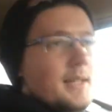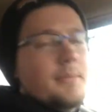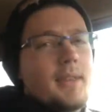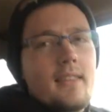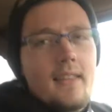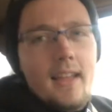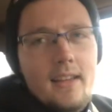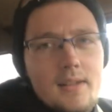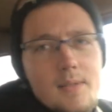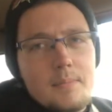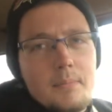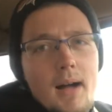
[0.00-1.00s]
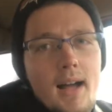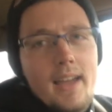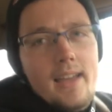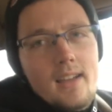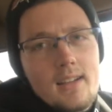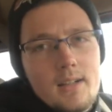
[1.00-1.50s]
something that
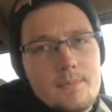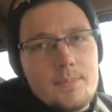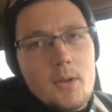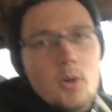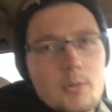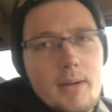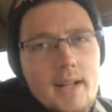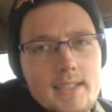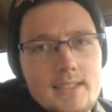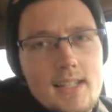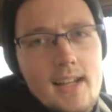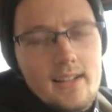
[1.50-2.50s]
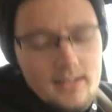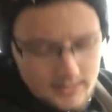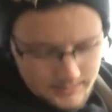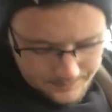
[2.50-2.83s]
my old body style